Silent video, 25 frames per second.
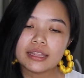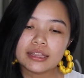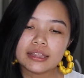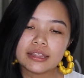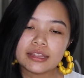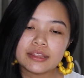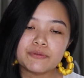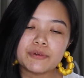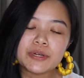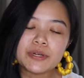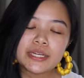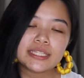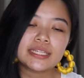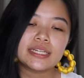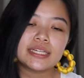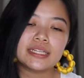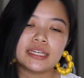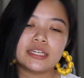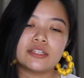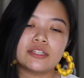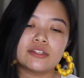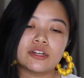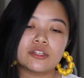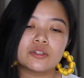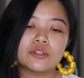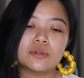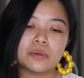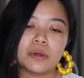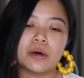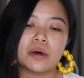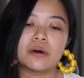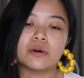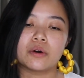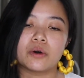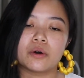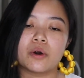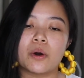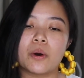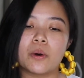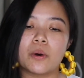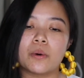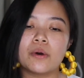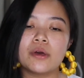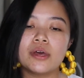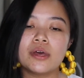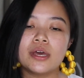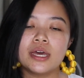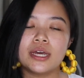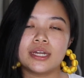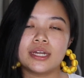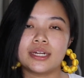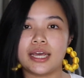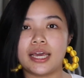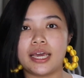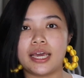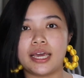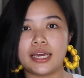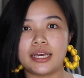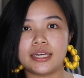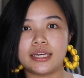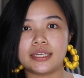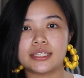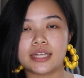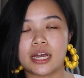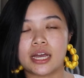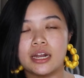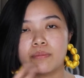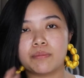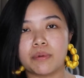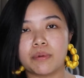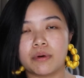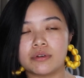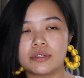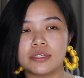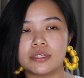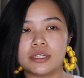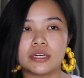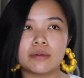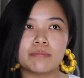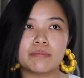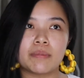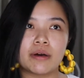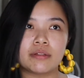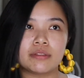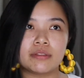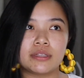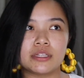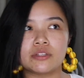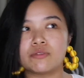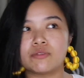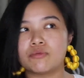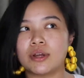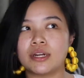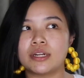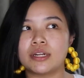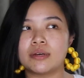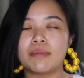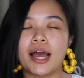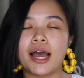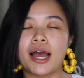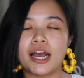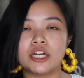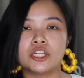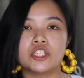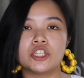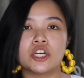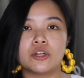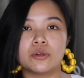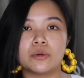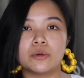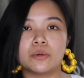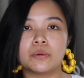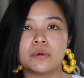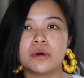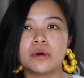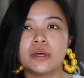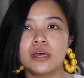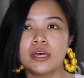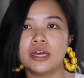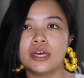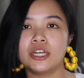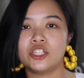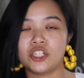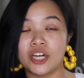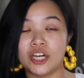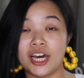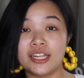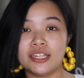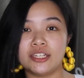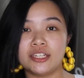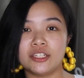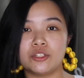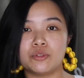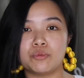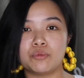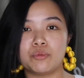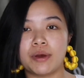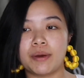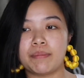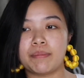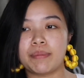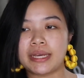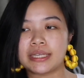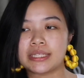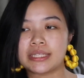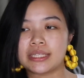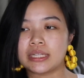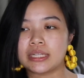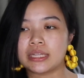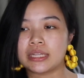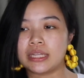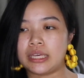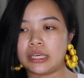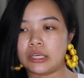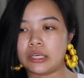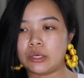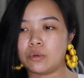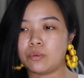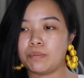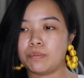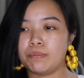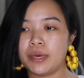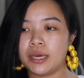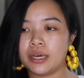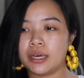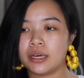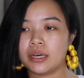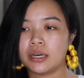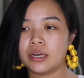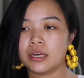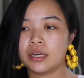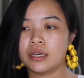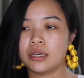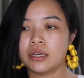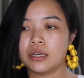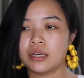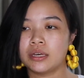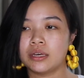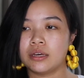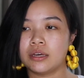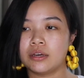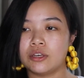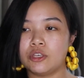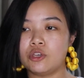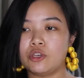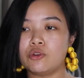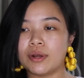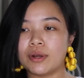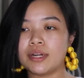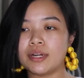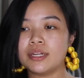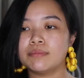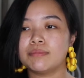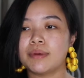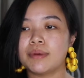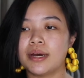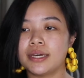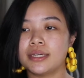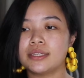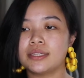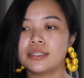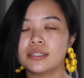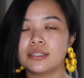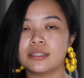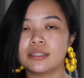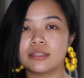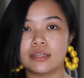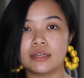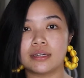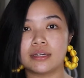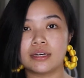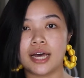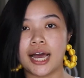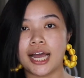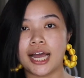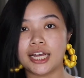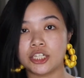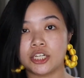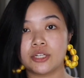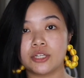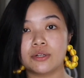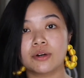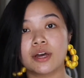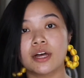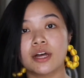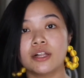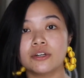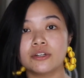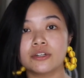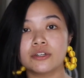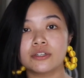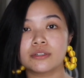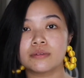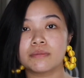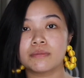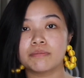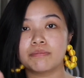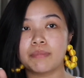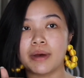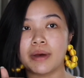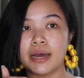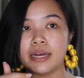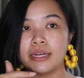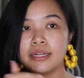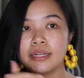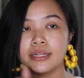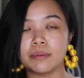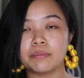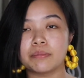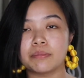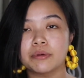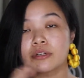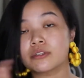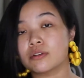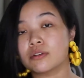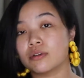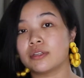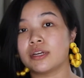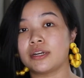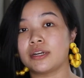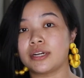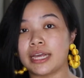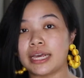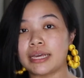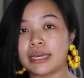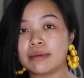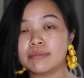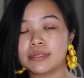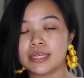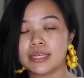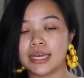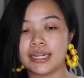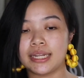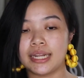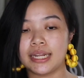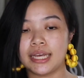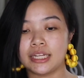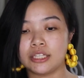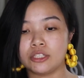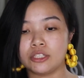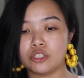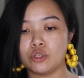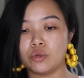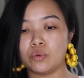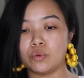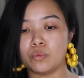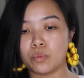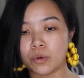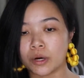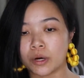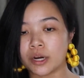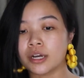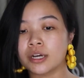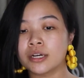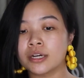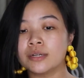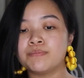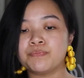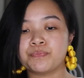recently, not too long ago, they started posting about this random eyeshadow challenge where basically you randomize the eyeshadow colors by numbers or their names, and then you work